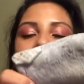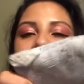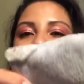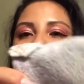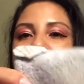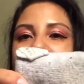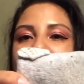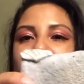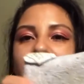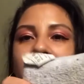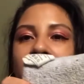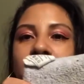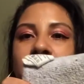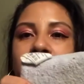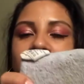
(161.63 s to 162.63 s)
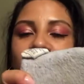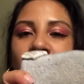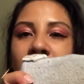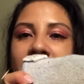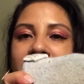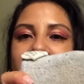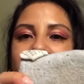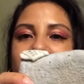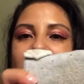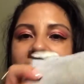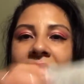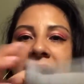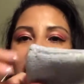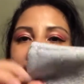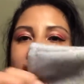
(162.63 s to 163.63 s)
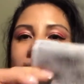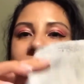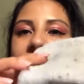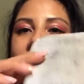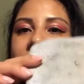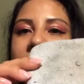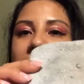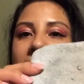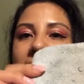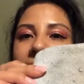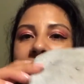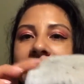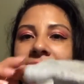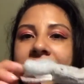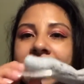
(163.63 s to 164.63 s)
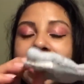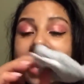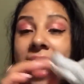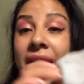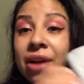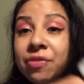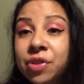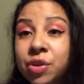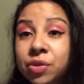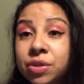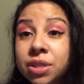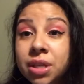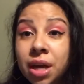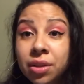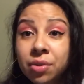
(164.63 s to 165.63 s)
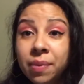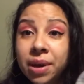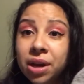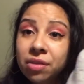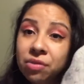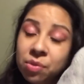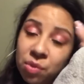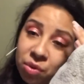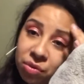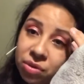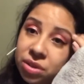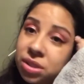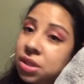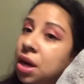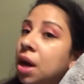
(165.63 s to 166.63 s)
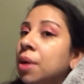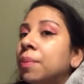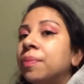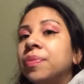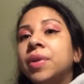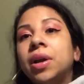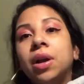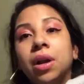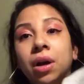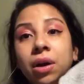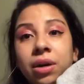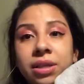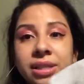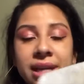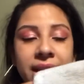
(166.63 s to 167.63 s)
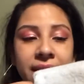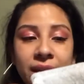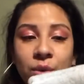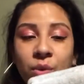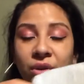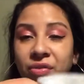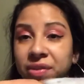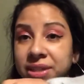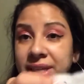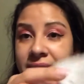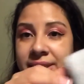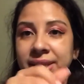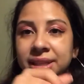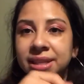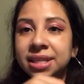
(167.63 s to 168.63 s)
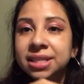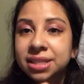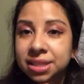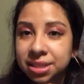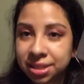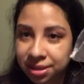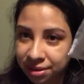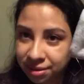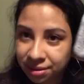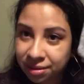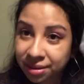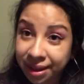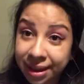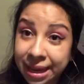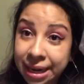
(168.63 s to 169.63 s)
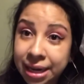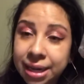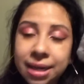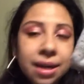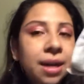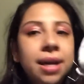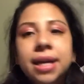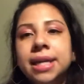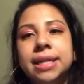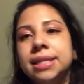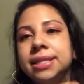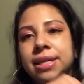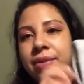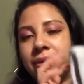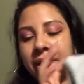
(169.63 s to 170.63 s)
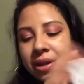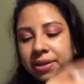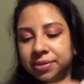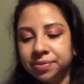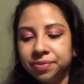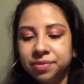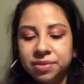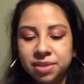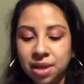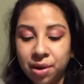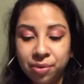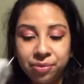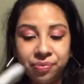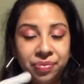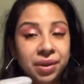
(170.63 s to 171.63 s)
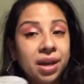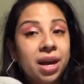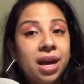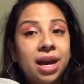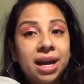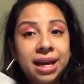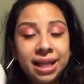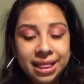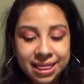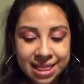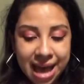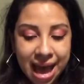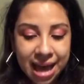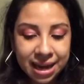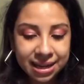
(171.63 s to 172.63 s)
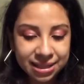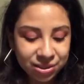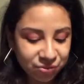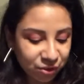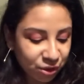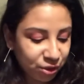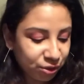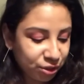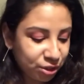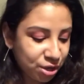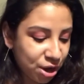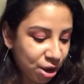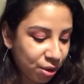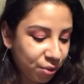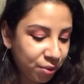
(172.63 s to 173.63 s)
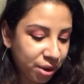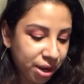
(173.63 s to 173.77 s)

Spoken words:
A lot of people swear by this thing. I do not, and I have used the other makeup removers claws, and they work fantastic. This thing here didn't work. So that is for you to know.